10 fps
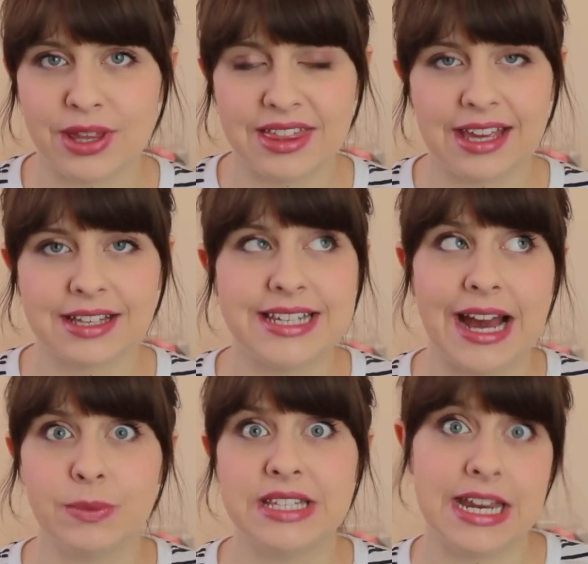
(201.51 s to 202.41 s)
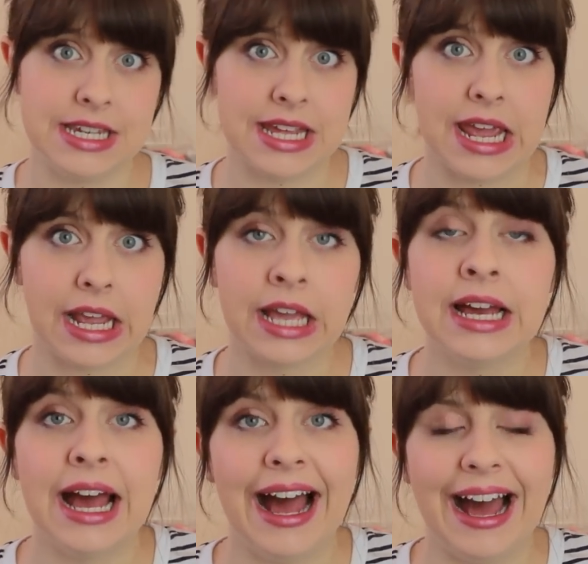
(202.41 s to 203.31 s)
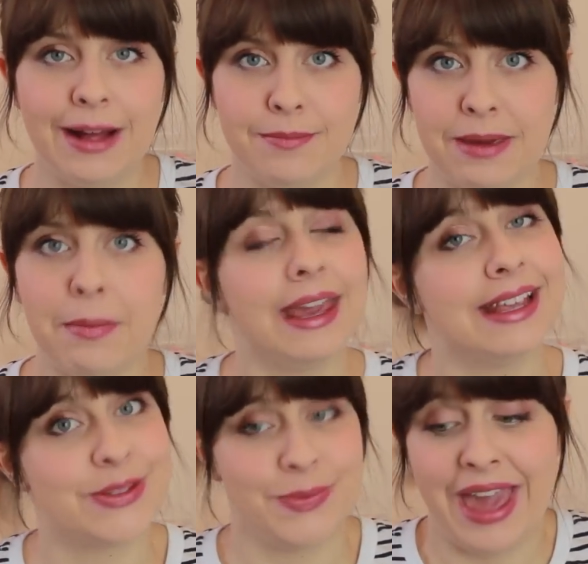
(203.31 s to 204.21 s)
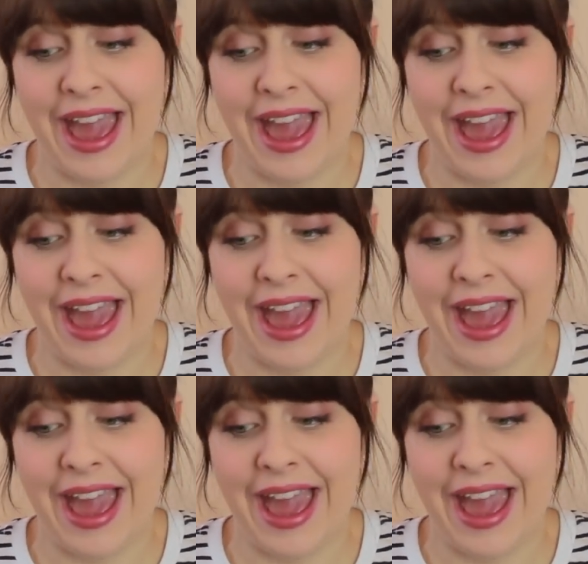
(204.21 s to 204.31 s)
So I think Dan was hinting at me making some